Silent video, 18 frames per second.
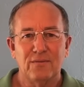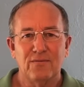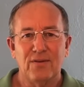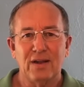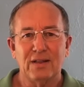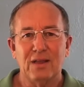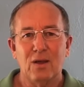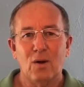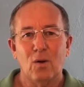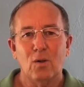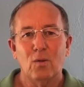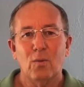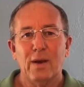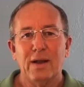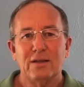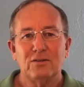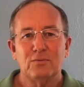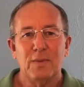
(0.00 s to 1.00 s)
In fact, the old
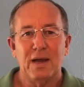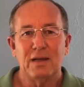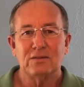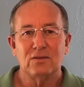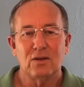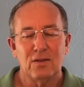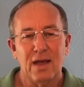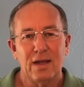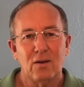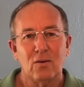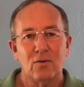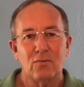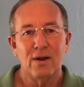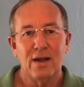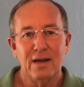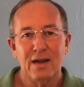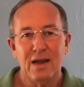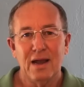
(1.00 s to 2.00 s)
way is best. So that
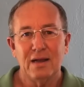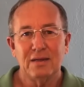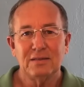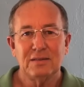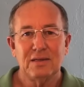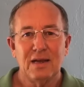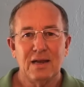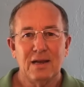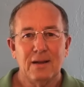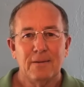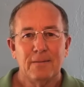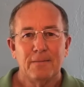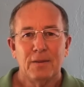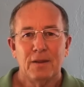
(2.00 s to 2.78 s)
red gas tank,